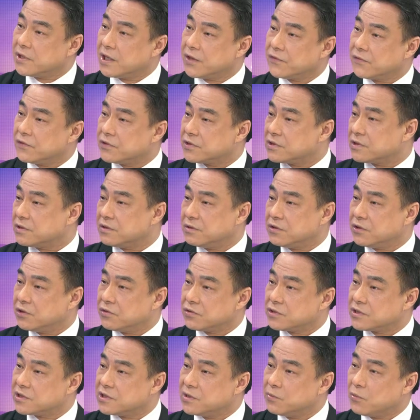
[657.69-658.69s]
They have to you
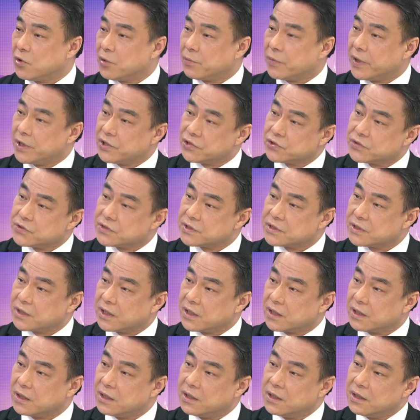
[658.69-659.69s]
know, see more patients
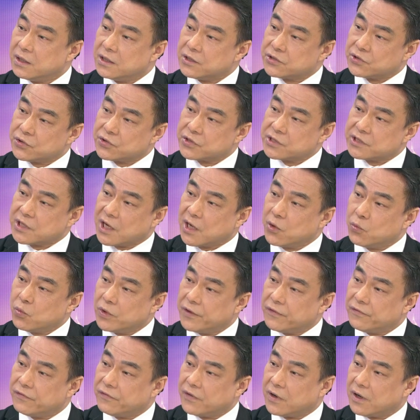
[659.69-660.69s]
there. So start
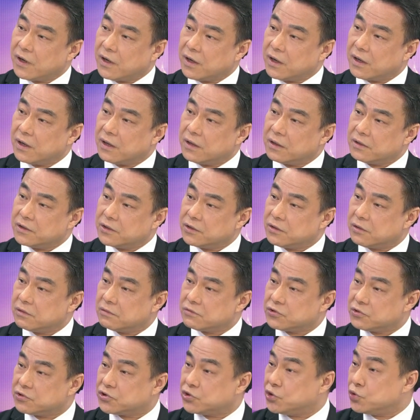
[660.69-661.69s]
with uh, you
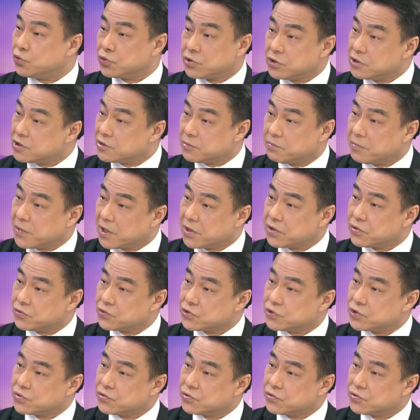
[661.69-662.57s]
know, students, medical yes.